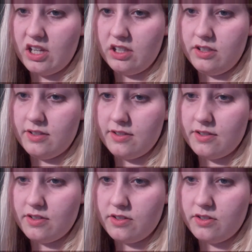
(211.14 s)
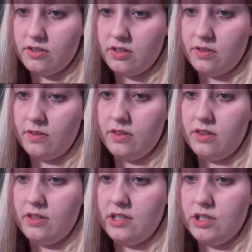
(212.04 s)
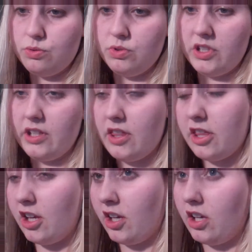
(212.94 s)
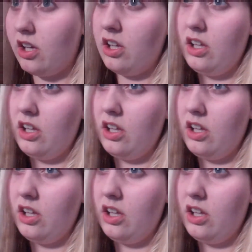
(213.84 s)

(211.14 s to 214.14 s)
I need this, this one I think.